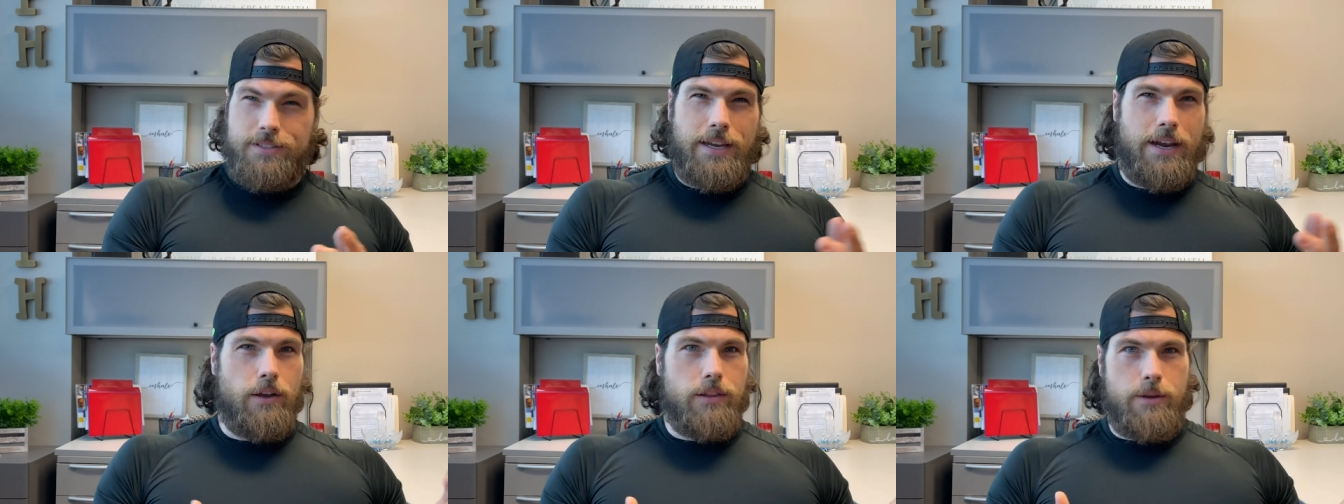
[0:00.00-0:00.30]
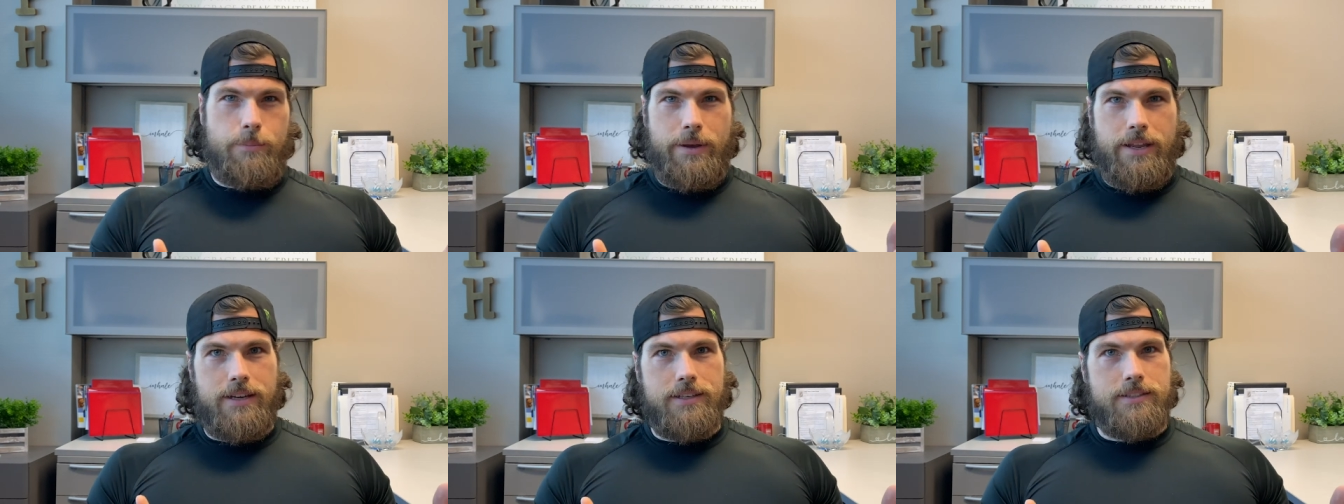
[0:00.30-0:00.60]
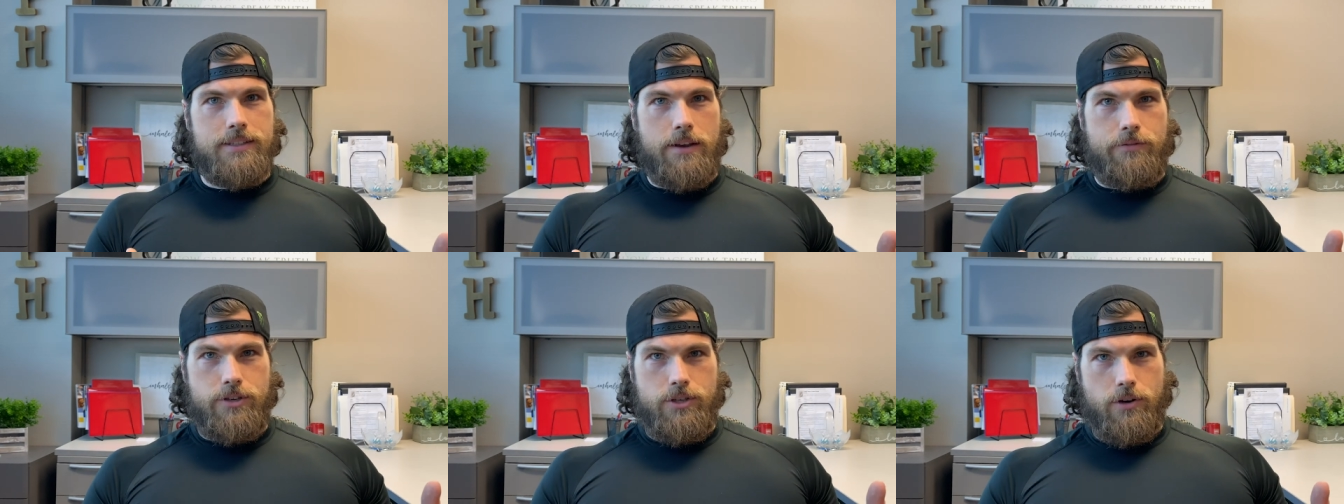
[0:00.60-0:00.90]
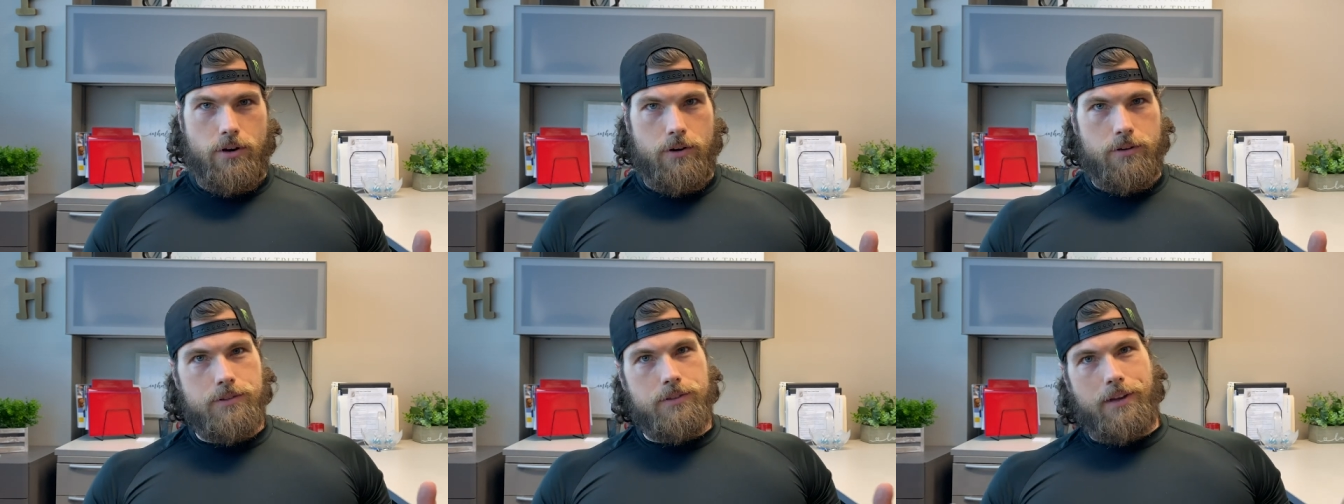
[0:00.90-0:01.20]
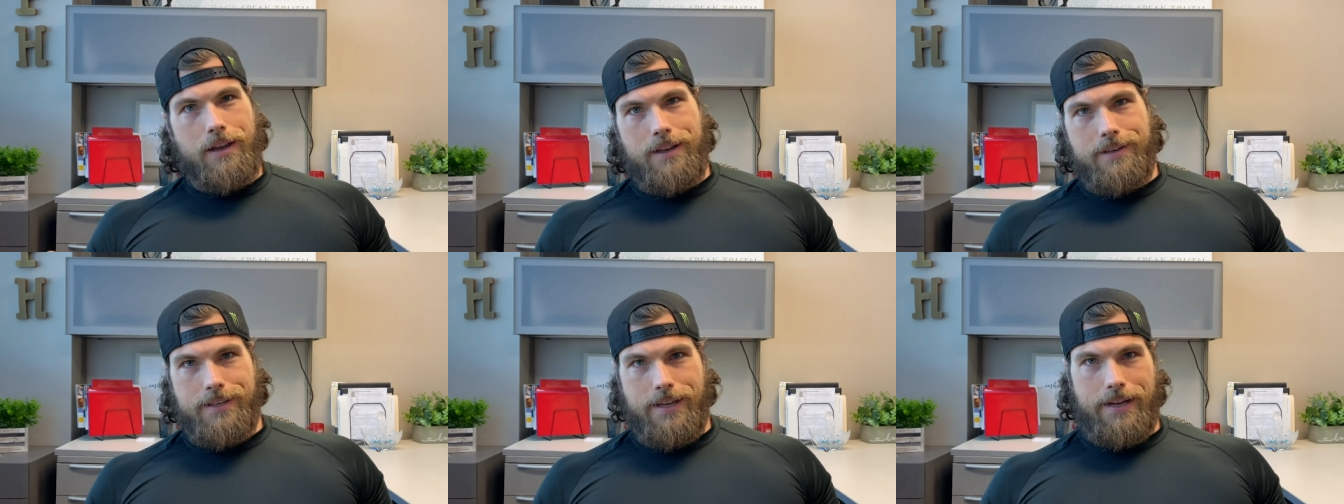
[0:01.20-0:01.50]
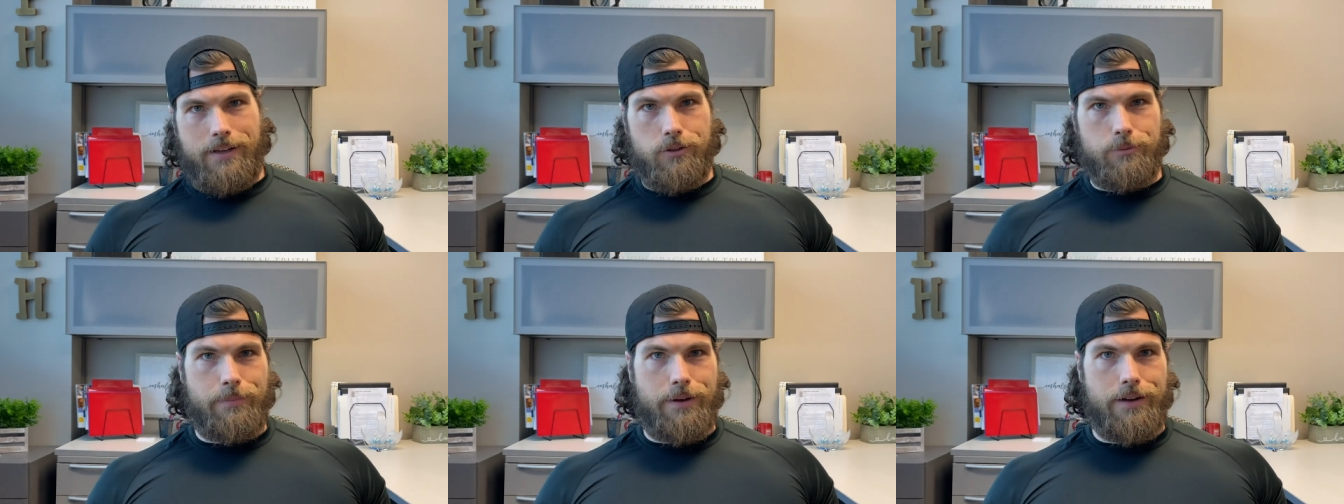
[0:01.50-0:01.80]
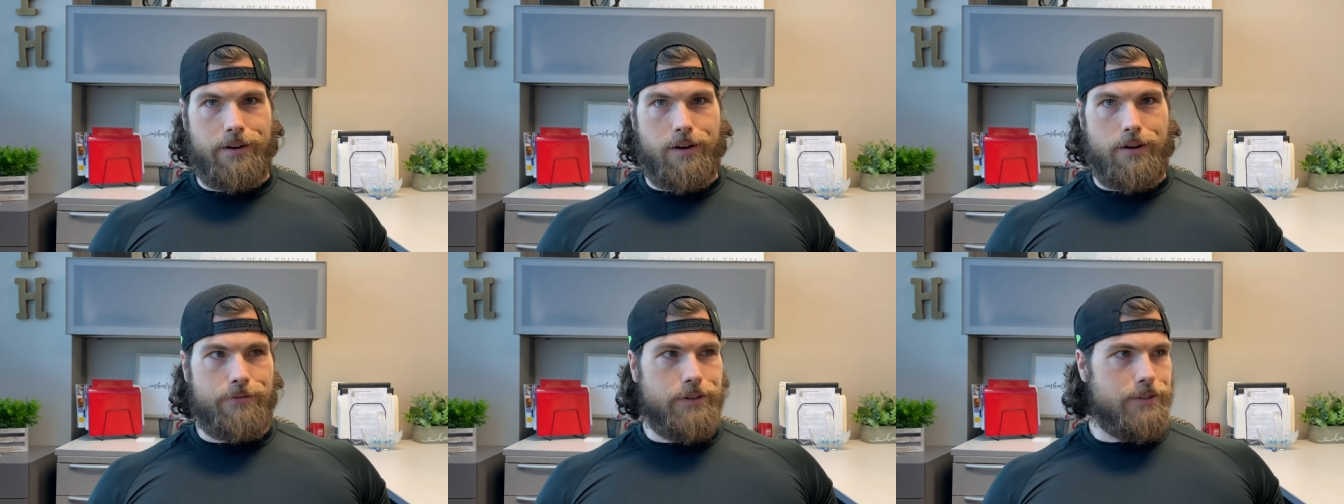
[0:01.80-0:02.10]
I only made it 7 yards and got tackled by
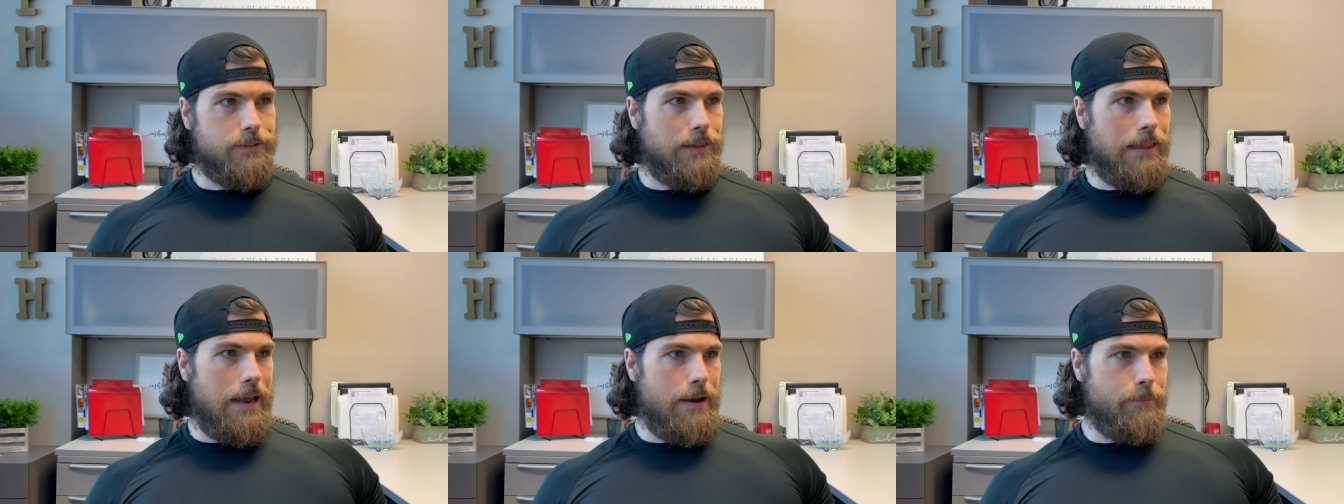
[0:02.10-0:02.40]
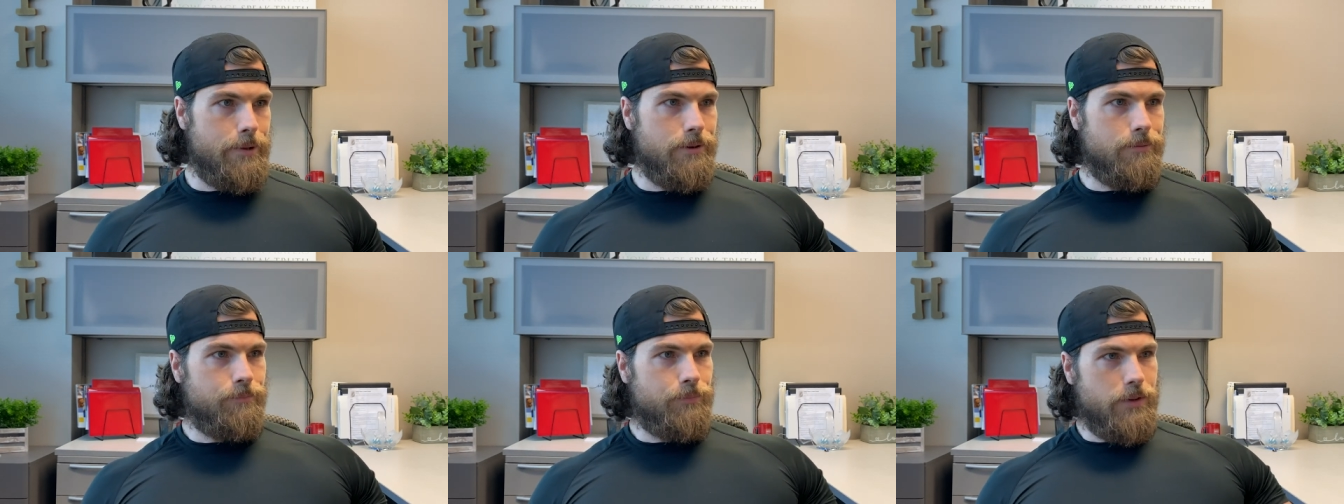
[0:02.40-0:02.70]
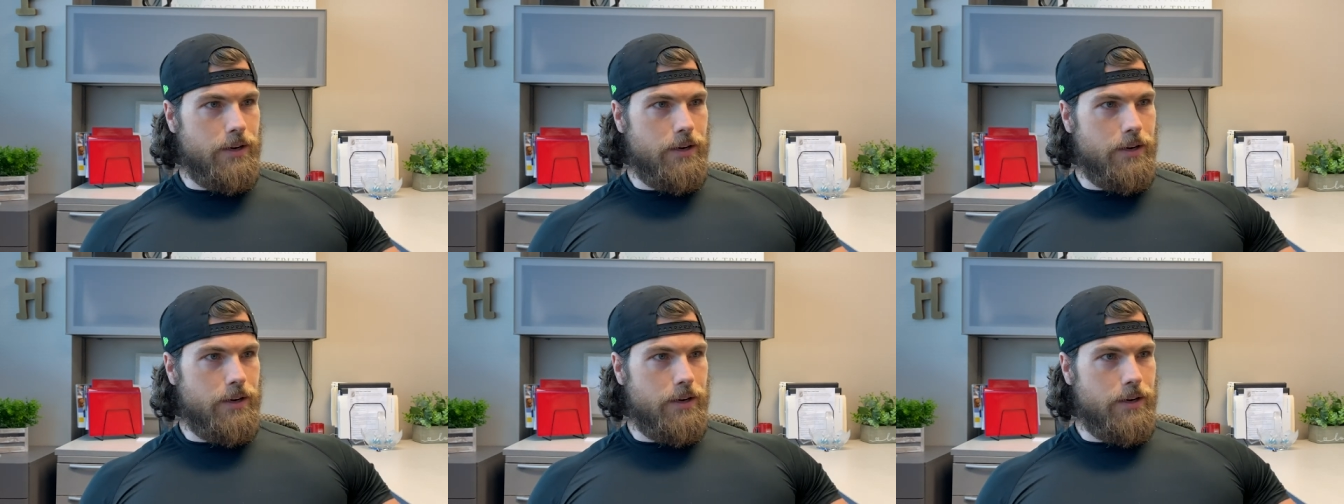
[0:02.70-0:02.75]
an offensive lineman,